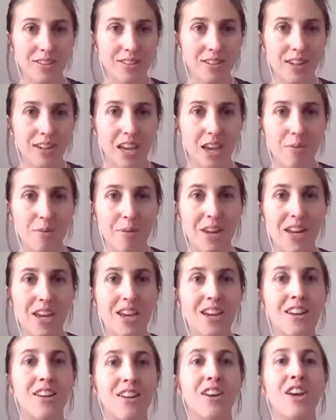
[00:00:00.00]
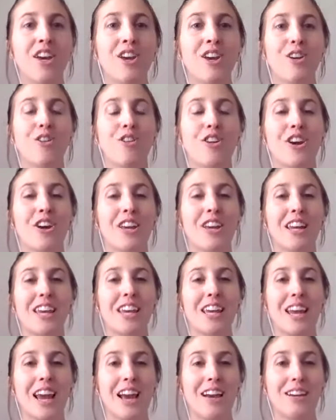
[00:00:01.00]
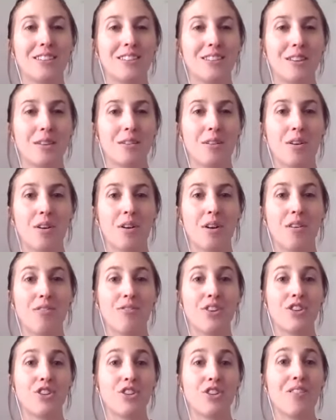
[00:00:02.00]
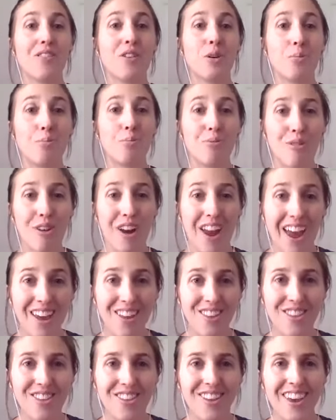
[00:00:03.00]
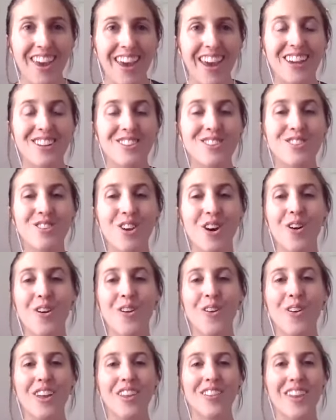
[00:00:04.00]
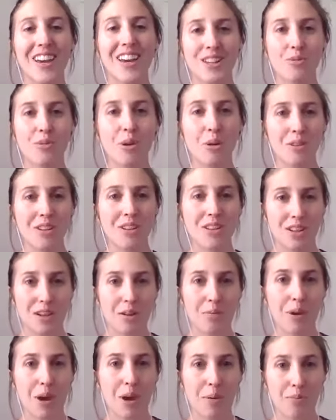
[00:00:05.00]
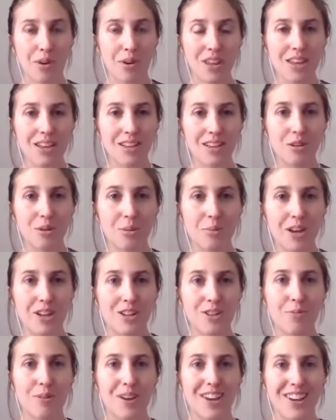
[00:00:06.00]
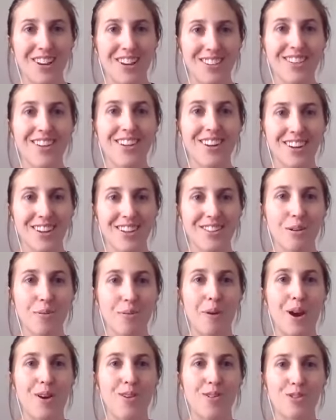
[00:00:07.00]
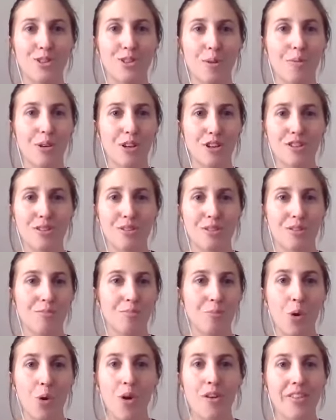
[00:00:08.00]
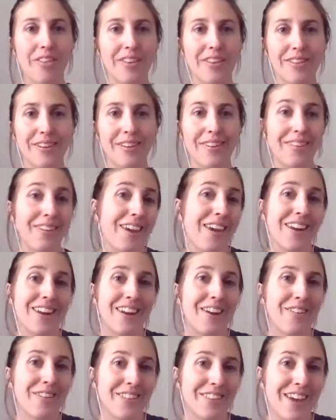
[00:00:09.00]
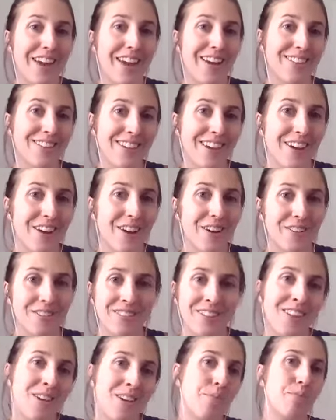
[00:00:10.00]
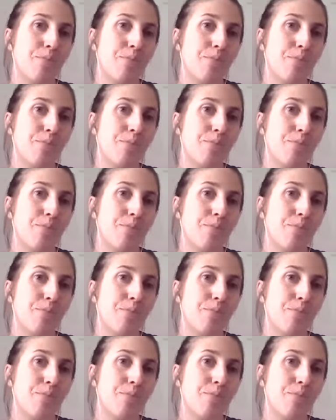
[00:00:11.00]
is inhibited, you're not going to get as efficient of a breath. And so that's why we talk about breathing so much because it is about so much more than the inhale and the exhale